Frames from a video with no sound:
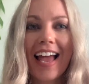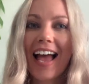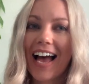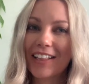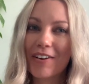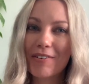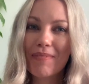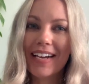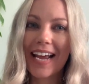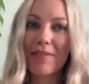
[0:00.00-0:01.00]
Hello,
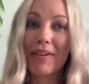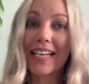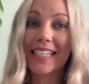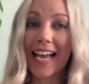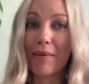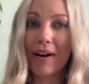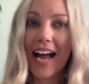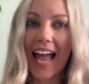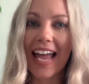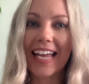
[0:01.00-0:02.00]
my name is
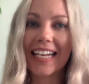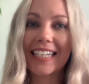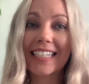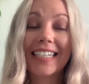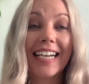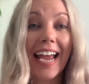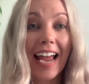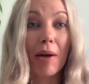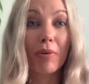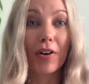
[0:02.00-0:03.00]
Emma, and today
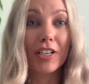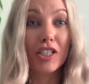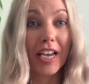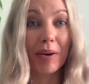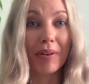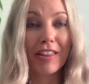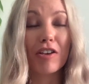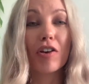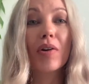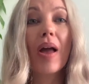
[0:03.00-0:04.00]
I'm going to share with
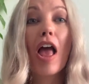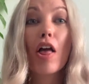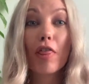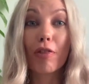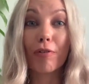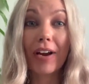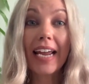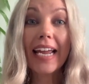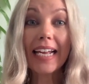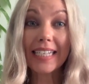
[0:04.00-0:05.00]
you
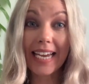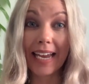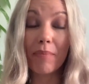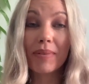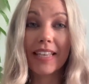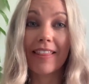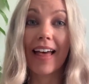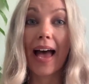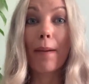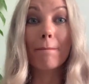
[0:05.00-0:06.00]
3 tips
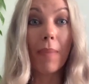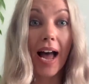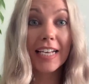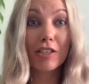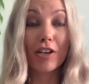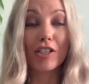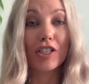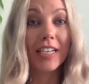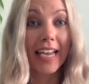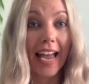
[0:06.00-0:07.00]
that my
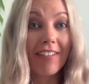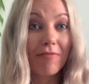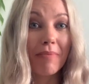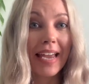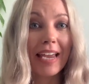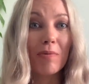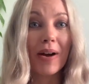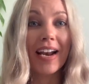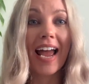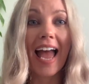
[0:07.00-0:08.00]
surgeon gave me
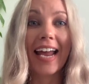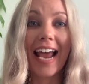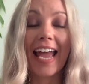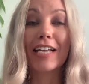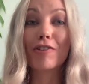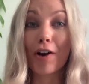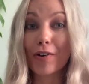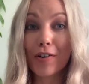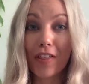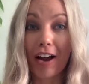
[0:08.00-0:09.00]
when I had a
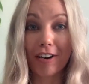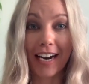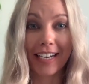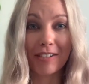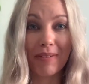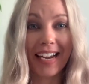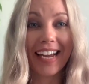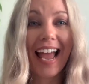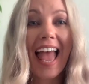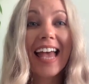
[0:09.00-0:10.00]
total
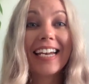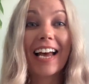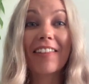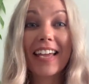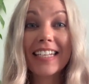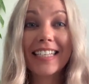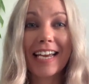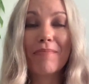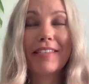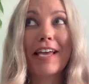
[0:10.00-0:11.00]
thyroidectomy. Now these
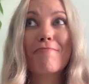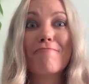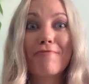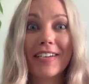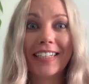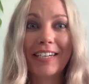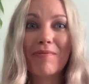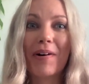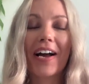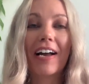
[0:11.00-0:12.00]
tips, they really
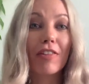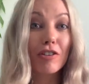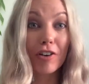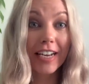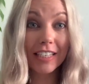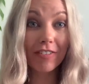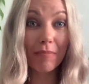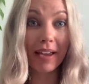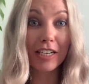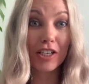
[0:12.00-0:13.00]
work. The
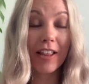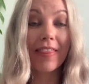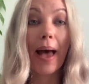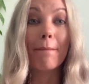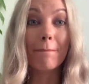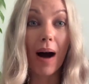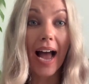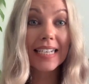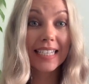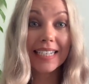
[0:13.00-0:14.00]
transformation that
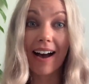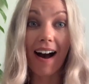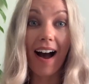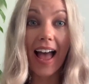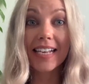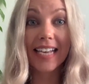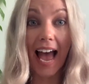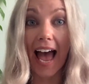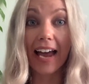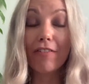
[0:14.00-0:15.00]
my scar has
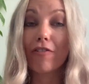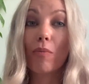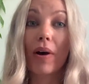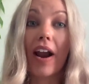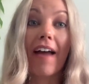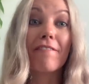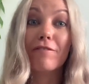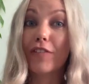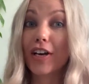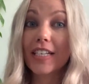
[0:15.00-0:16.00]
had from when I
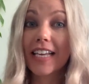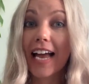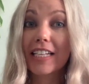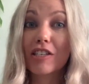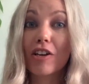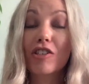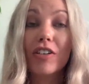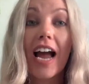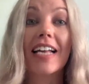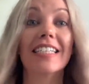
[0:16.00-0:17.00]
first had
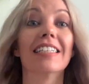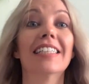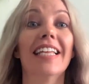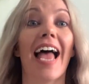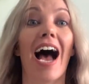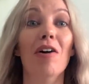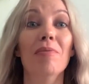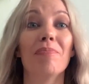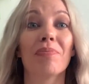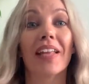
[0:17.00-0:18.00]
surgery until now
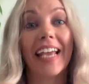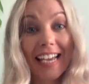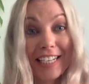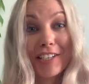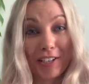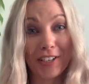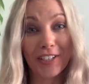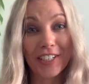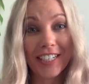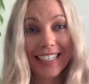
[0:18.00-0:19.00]
is
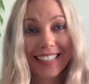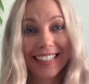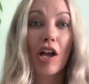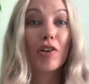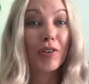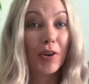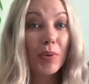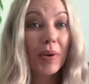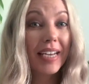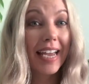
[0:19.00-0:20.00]
huge. You're going
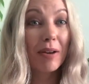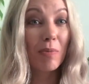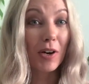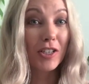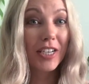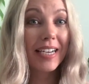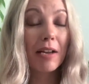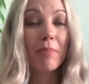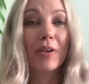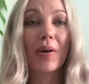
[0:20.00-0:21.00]
to want to keep
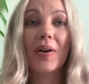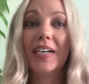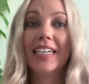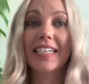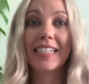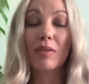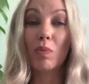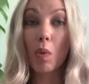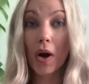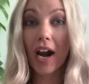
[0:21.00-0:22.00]
watching because
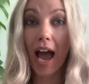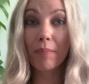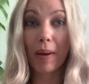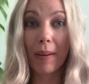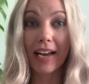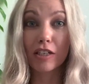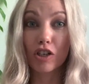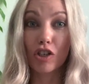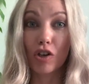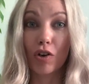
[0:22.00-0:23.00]
what I'm about
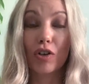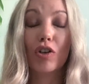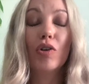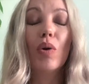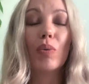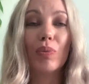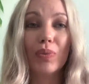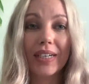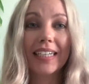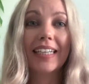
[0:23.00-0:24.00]
to show you
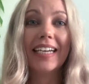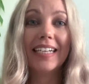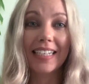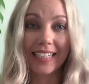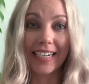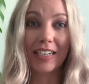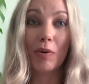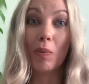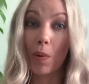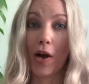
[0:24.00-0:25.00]
really
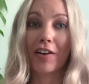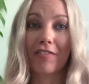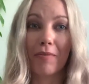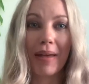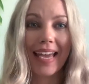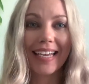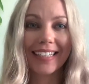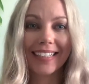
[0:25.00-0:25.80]
did work for me.